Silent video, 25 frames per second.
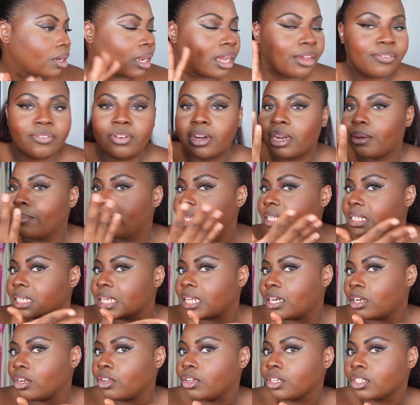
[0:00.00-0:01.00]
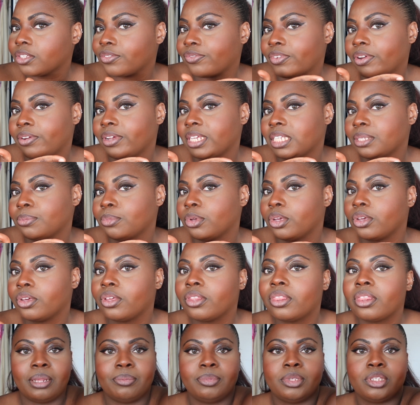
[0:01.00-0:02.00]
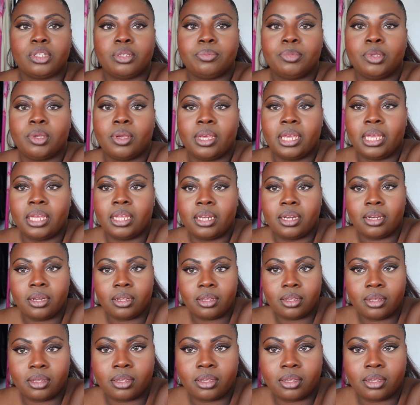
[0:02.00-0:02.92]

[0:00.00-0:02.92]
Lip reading: I feel like my skin looks very smooth. Let me zoom you in.